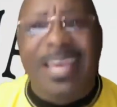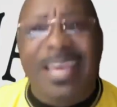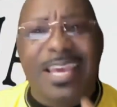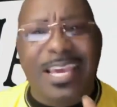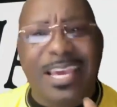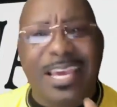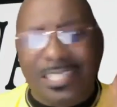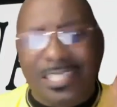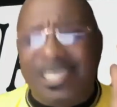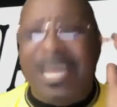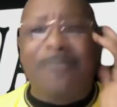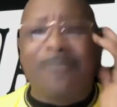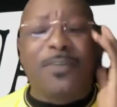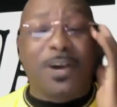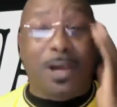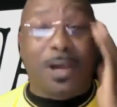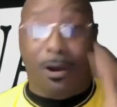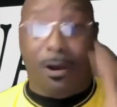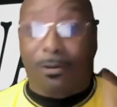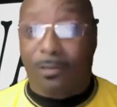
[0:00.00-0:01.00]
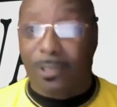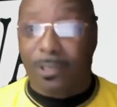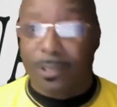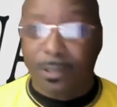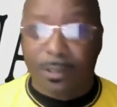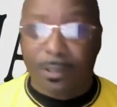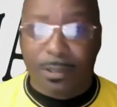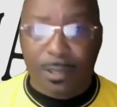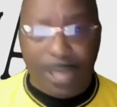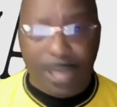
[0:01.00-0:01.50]
is difficult.
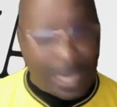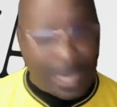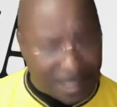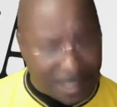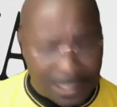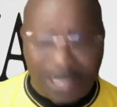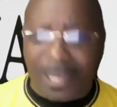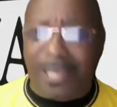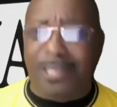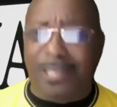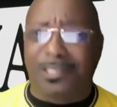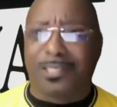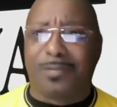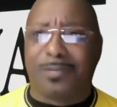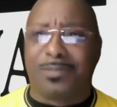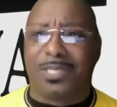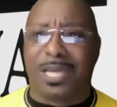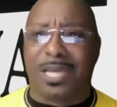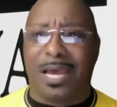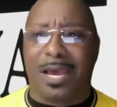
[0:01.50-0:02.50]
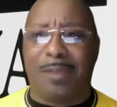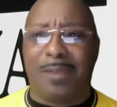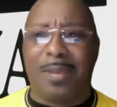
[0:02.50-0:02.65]
Yes, it is sometimes.